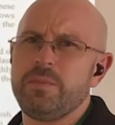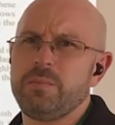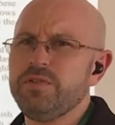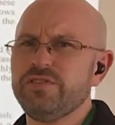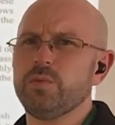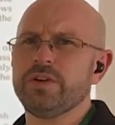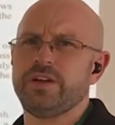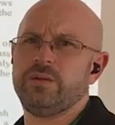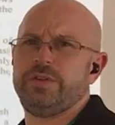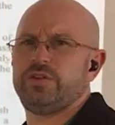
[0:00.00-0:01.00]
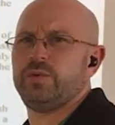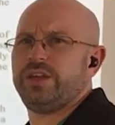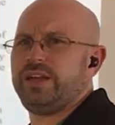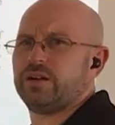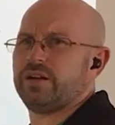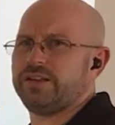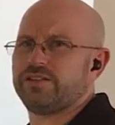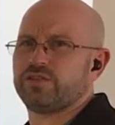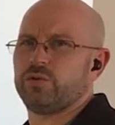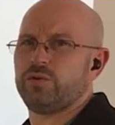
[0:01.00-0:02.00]
but most of the work you're going to be doing here
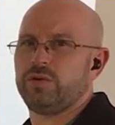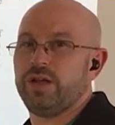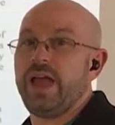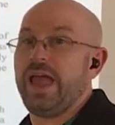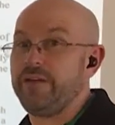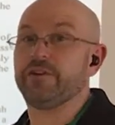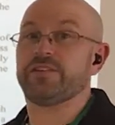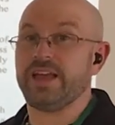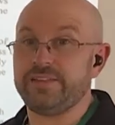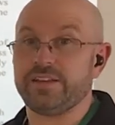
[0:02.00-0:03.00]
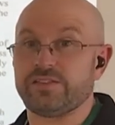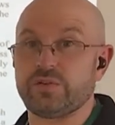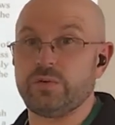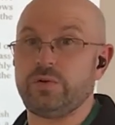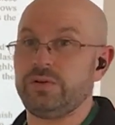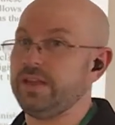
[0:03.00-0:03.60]
in school if you're attending school.